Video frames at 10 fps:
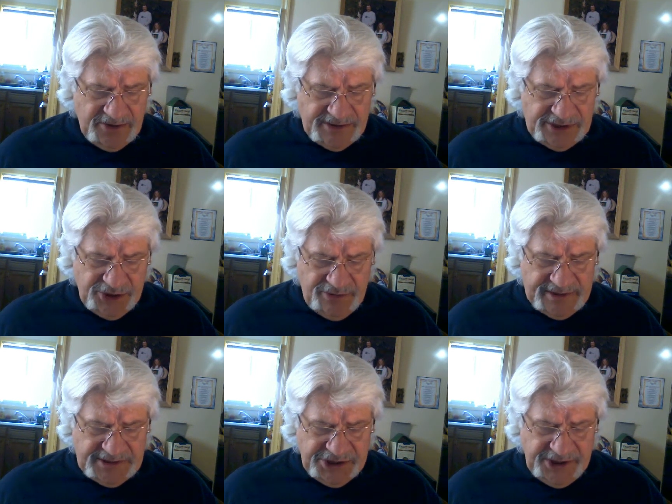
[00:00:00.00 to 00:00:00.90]
To make a
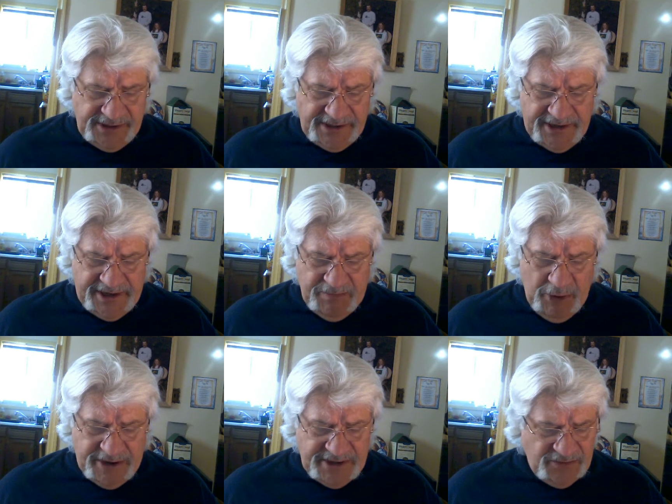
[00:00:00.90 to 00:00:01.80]
long story
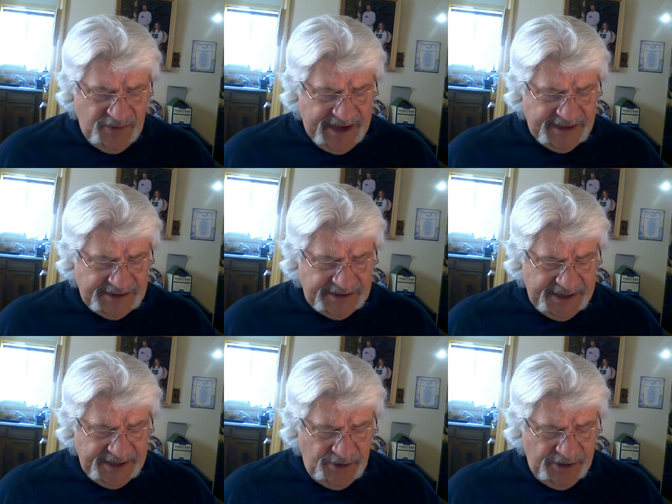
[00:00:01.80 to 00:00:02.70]
short, Sheila and I
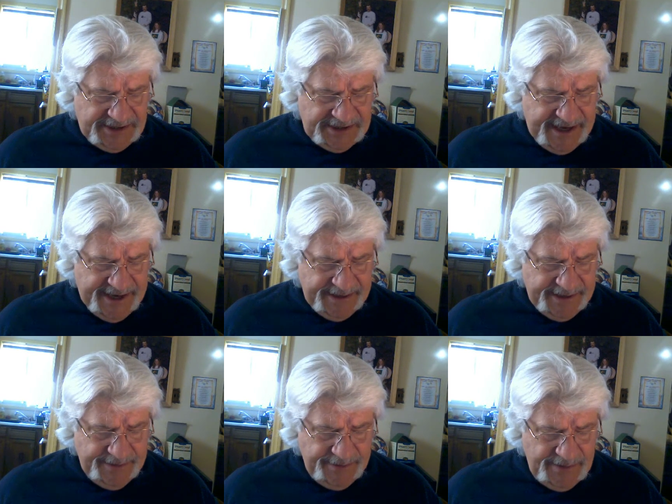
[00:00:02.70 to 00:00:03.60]
parted ways,"
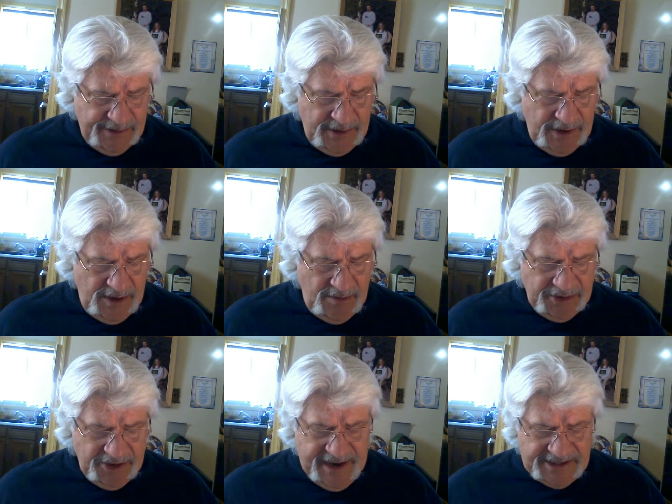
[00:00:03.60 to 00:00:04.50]
said Lloyd
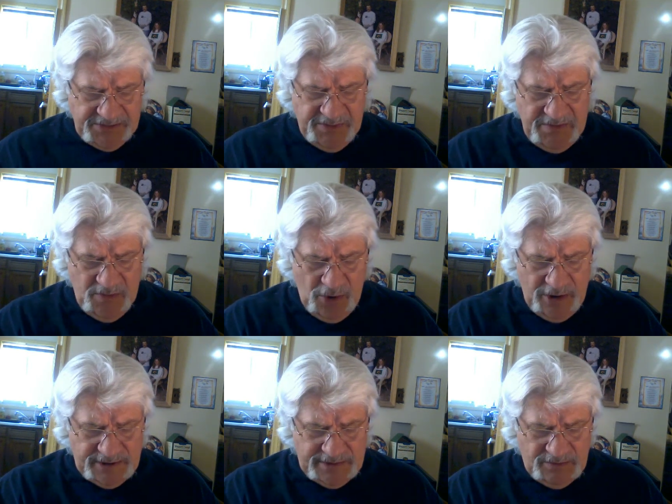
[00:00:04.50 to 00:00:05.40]
sadly.
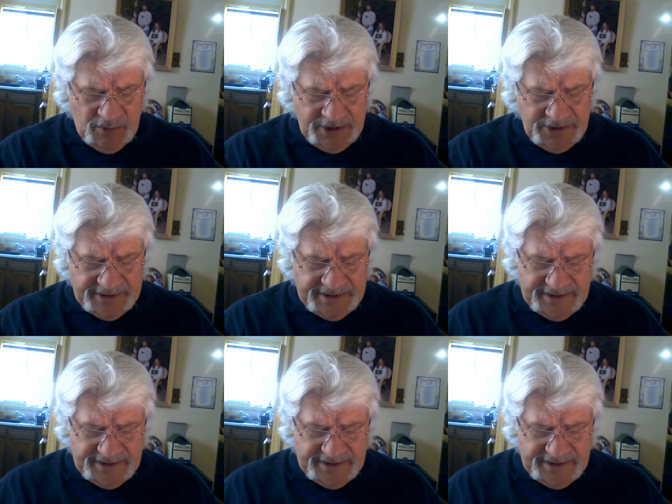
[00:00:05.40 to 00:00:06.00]
"But there has to be